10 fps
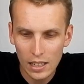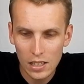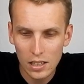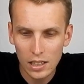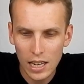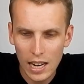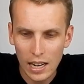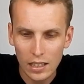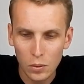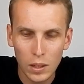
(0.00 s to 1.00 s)
Uh,
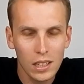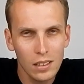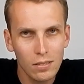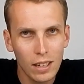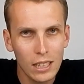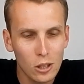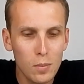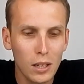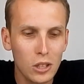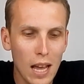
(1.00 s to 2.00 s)
yeah, we
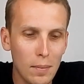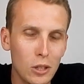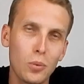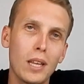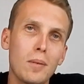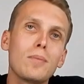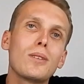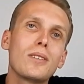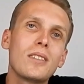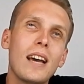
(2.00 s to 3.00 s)
didn't really do much damage
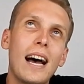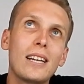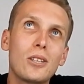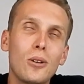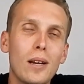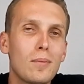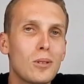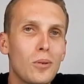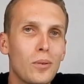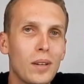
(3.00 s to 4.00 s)
with him, to, uh,
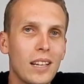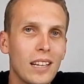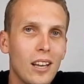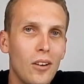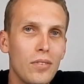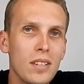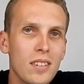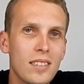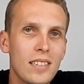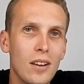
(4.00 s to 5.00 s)
to him to, with A
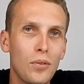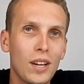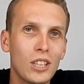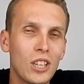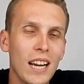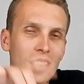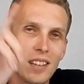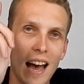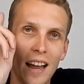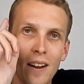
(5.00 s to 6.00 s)
Little Obvious. Let's see if we
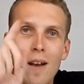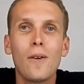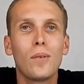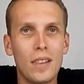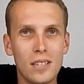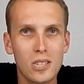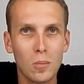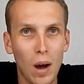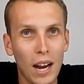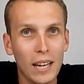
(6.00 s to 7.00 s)
can change that
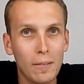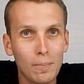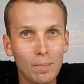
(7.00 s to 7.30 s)
with This Is A